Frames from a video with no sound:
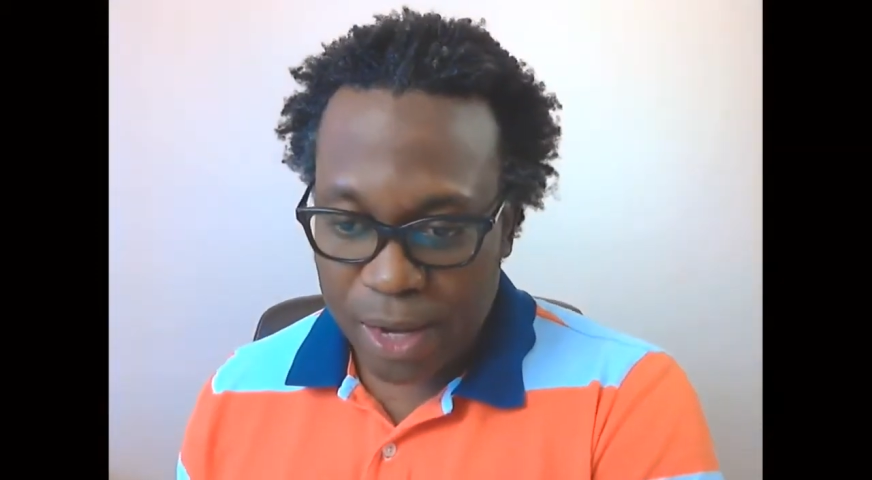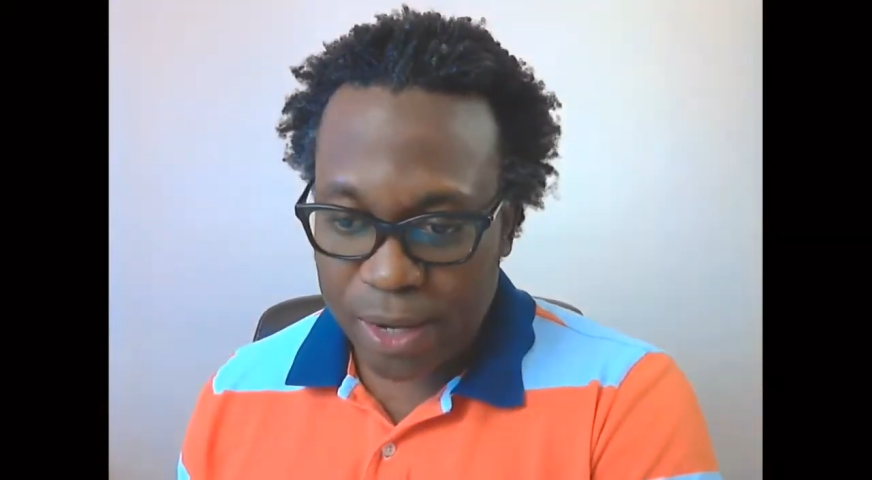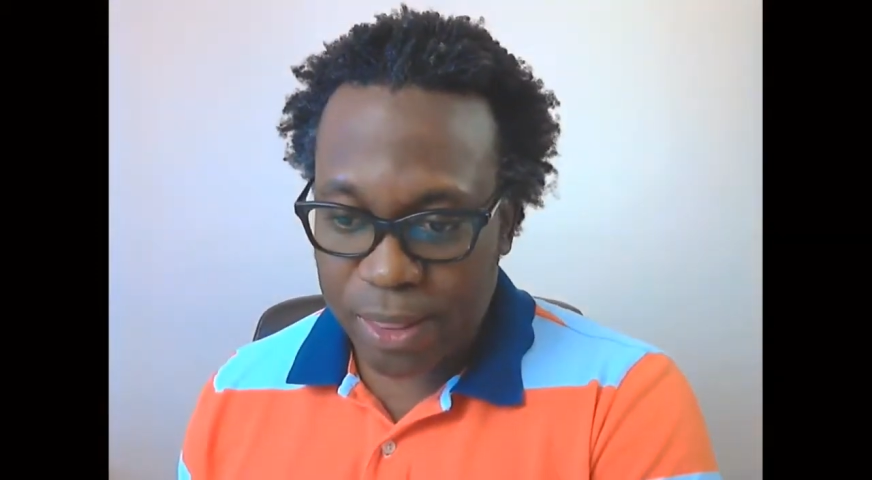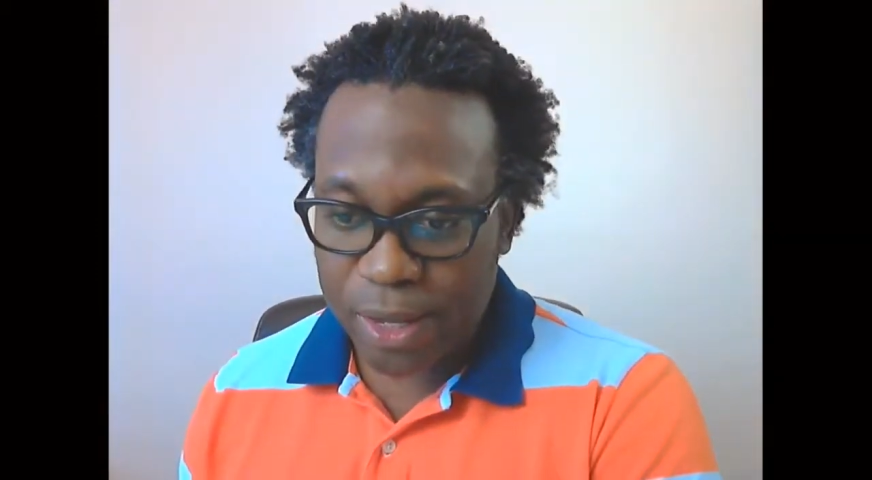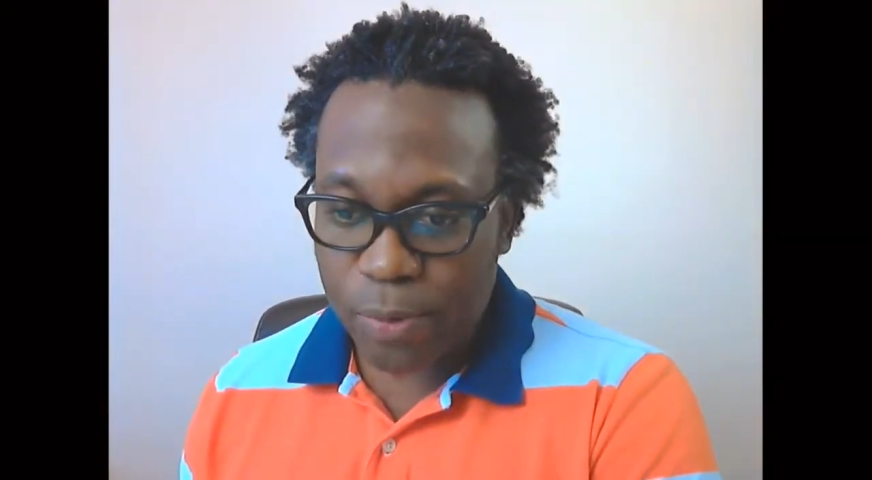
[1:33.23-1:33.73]
And
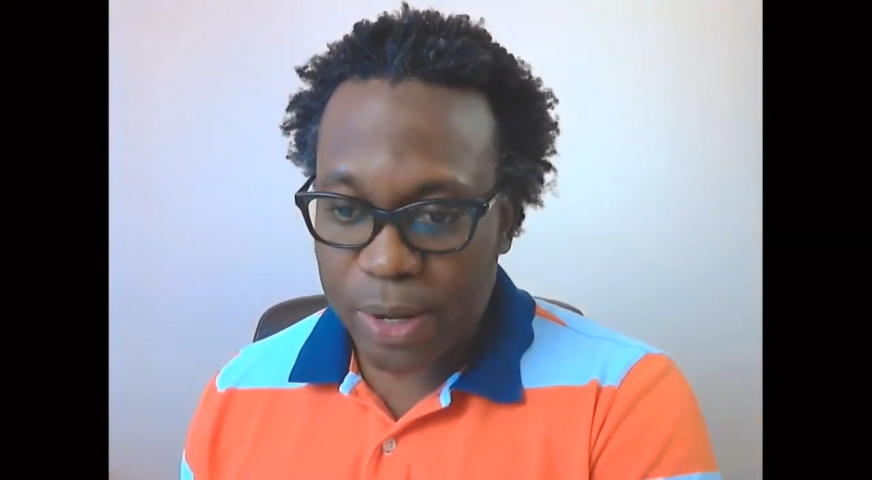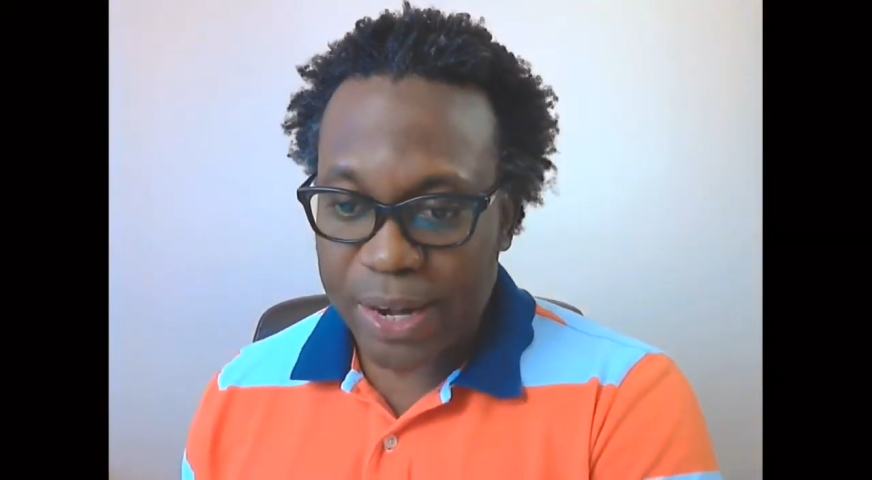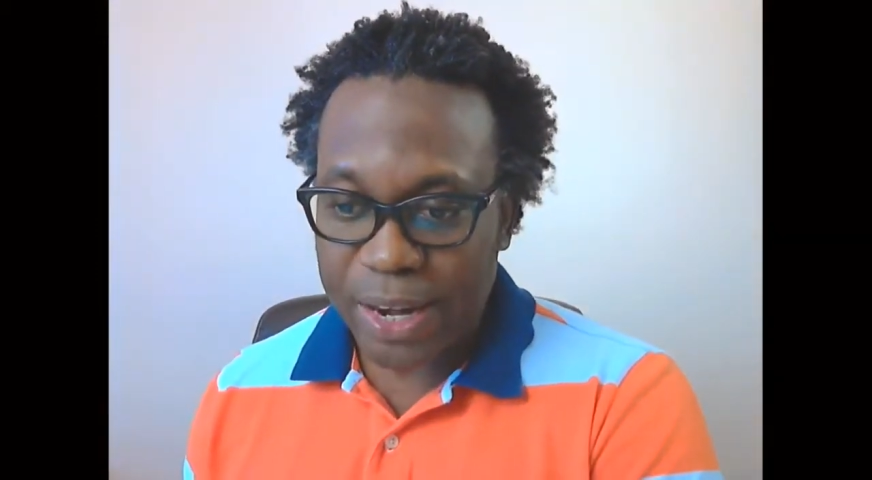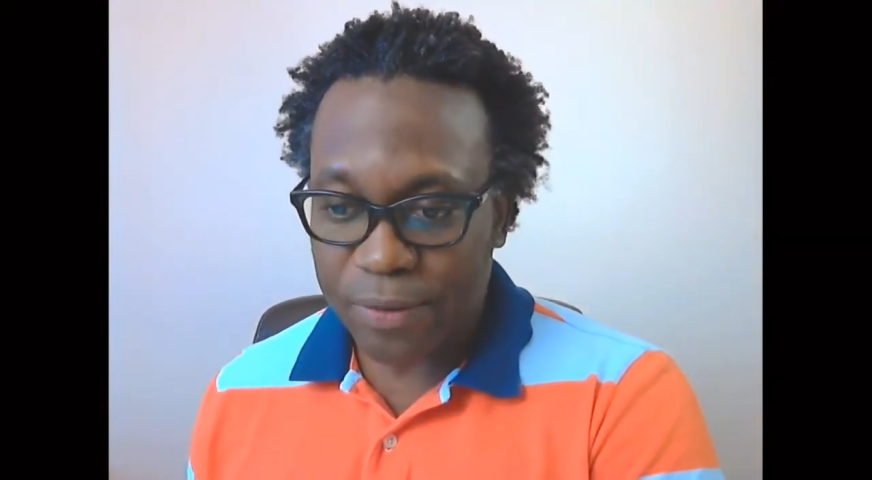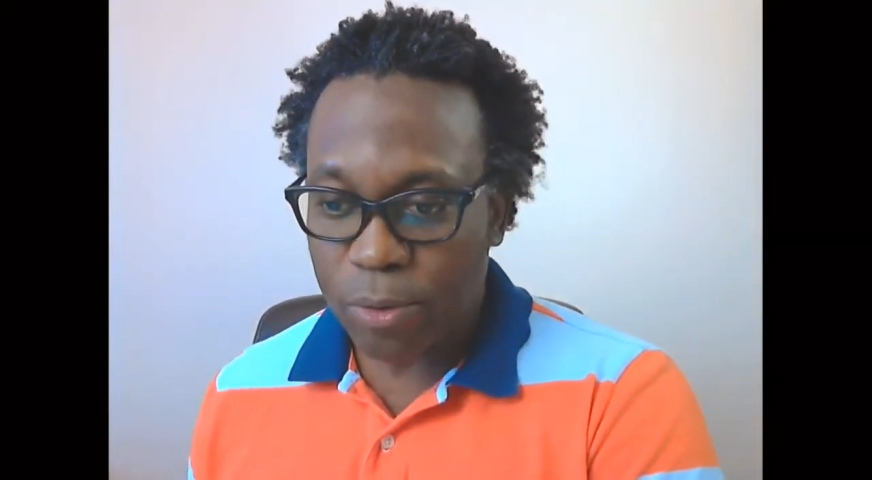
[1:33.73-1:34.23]
I think we
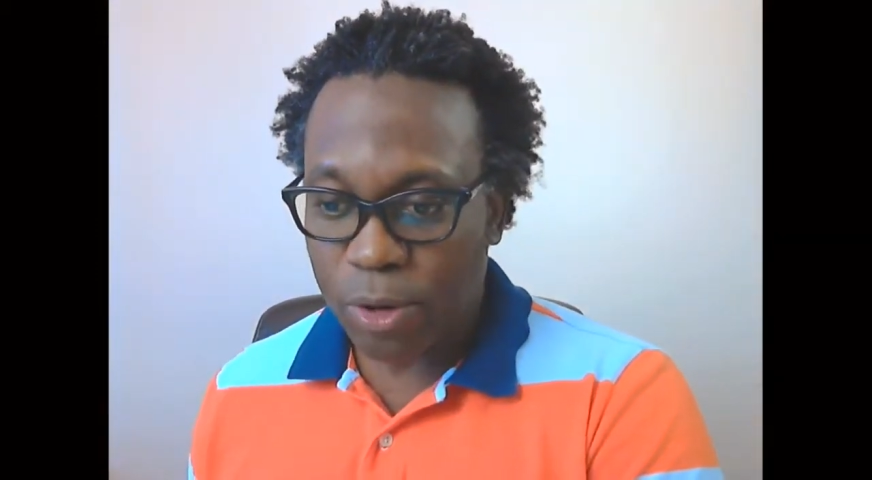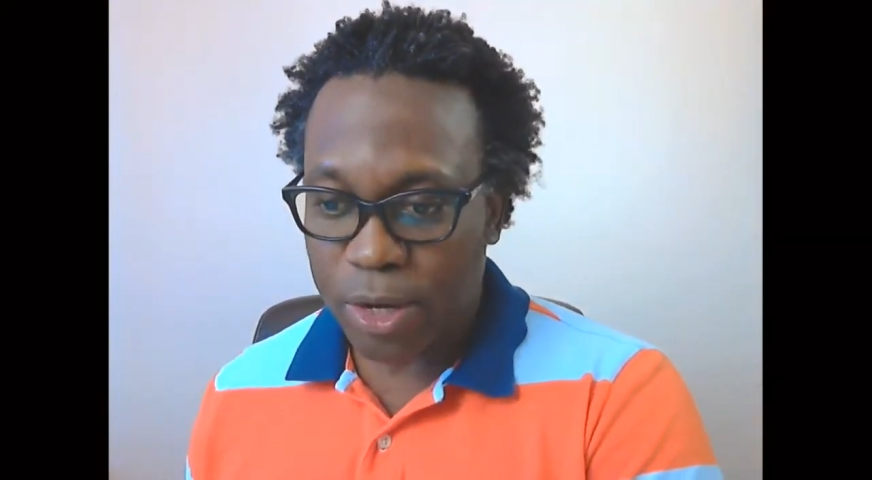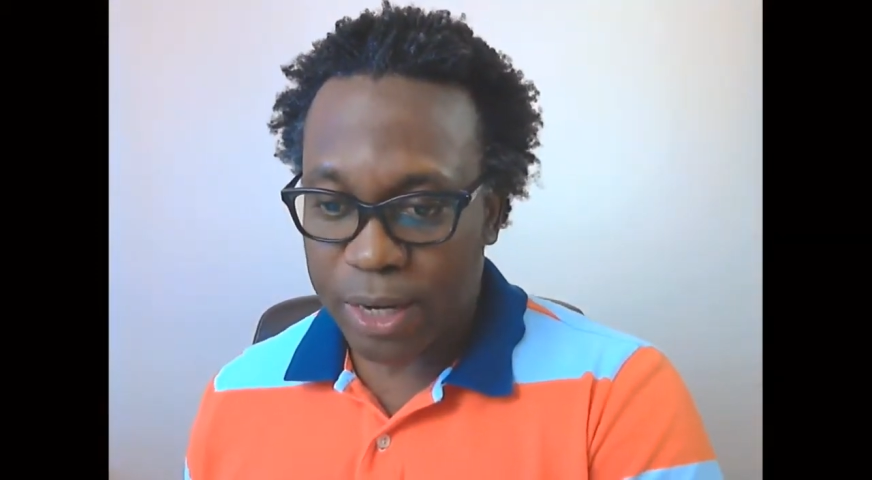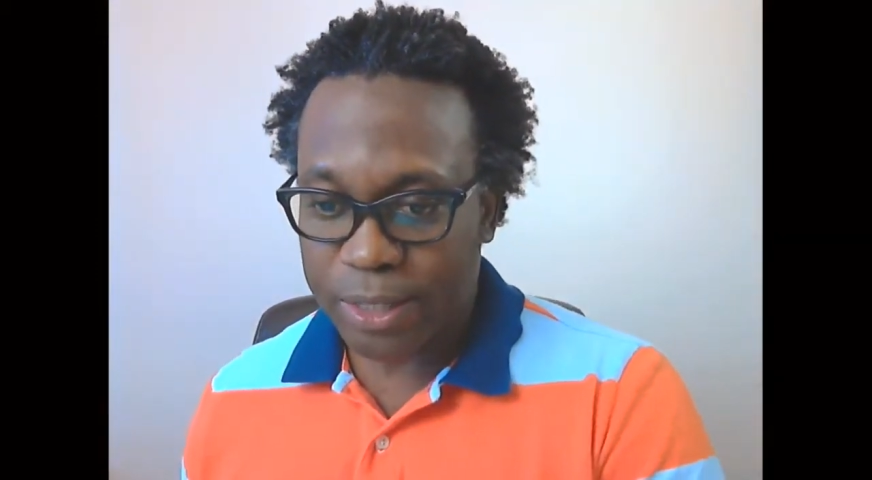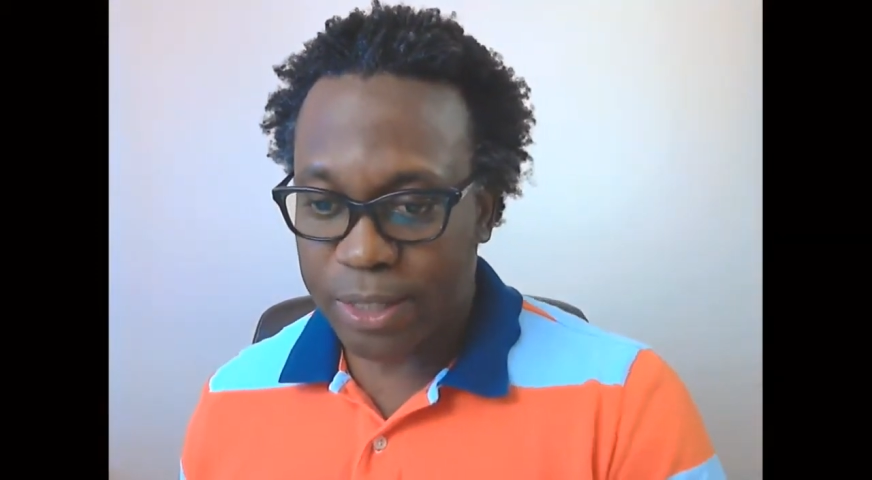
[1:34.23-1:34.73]
are never more
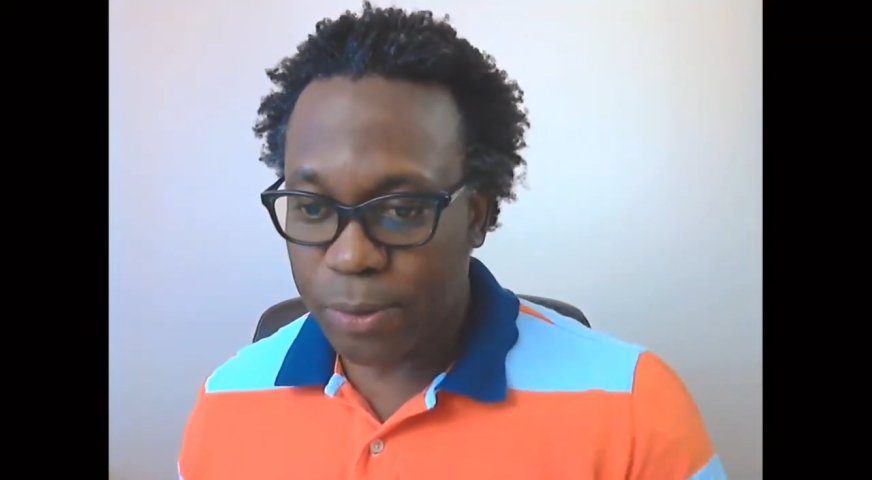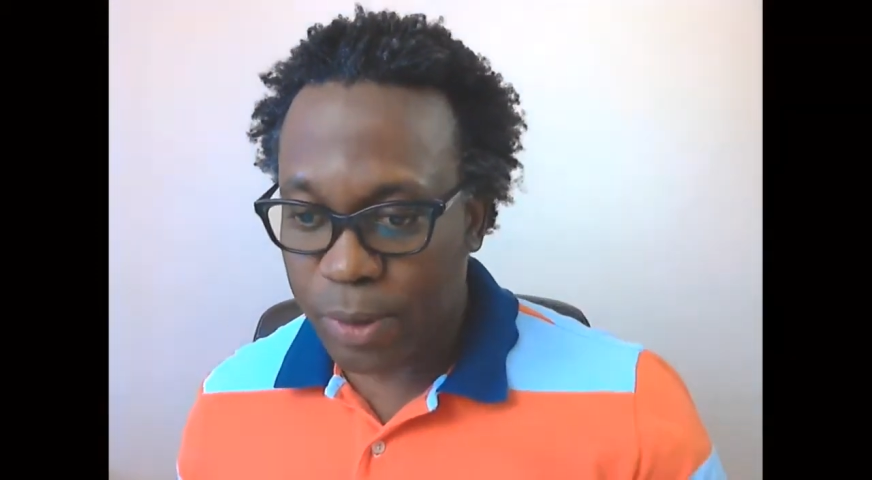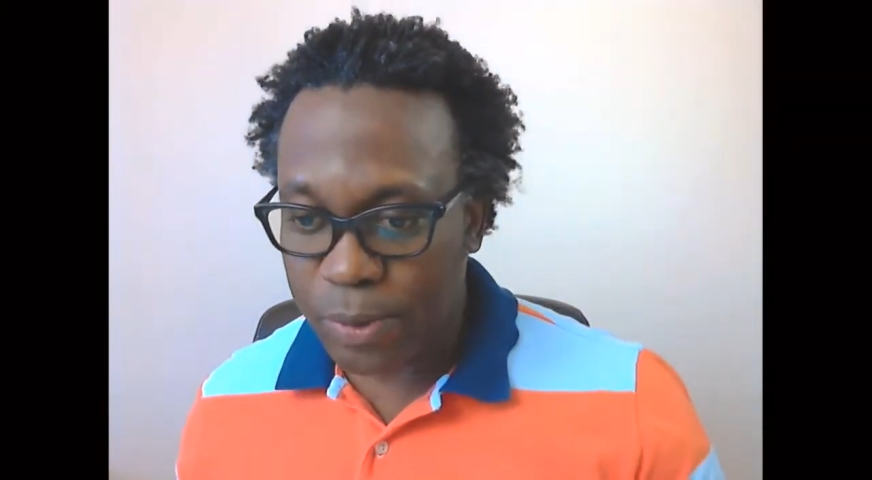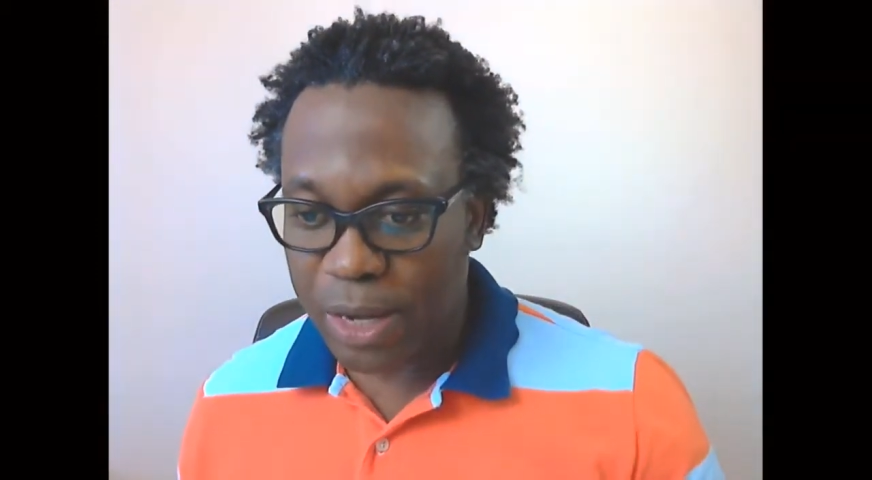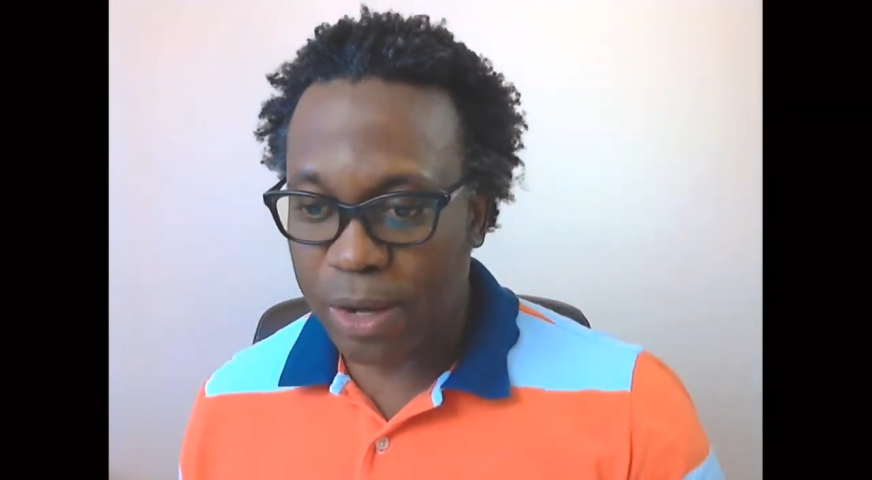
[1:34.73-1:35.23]
connected than
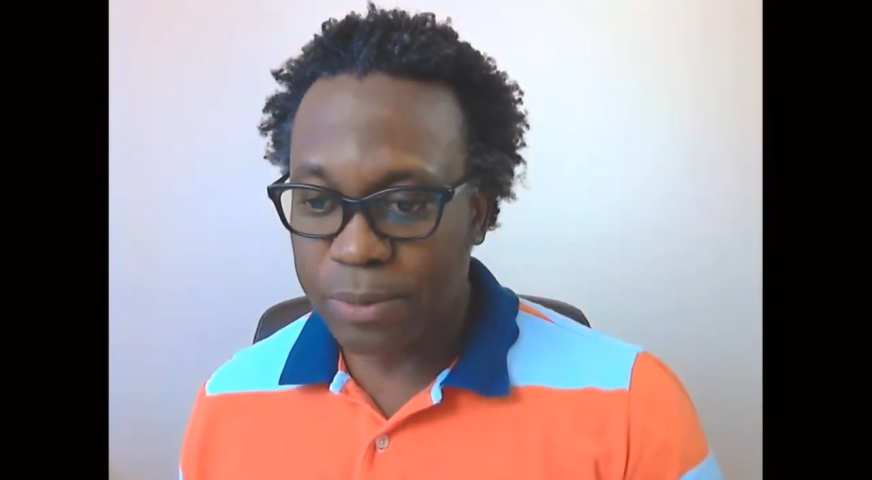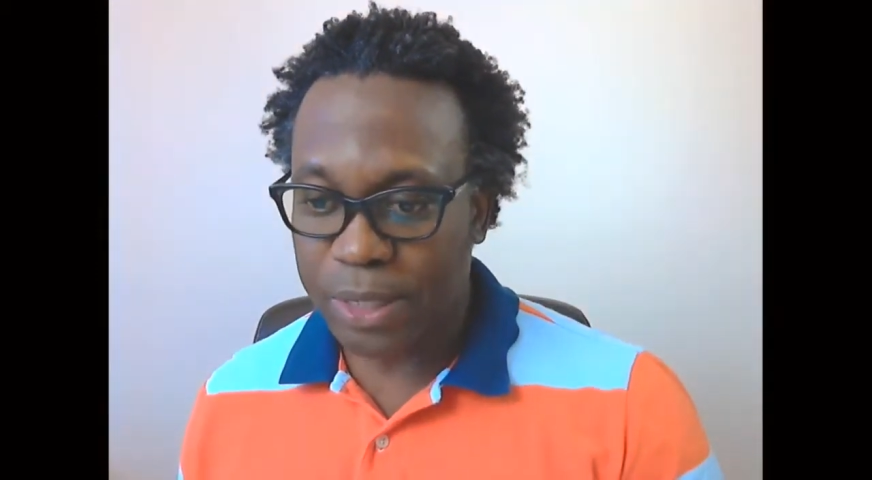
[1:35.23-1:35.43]
when we come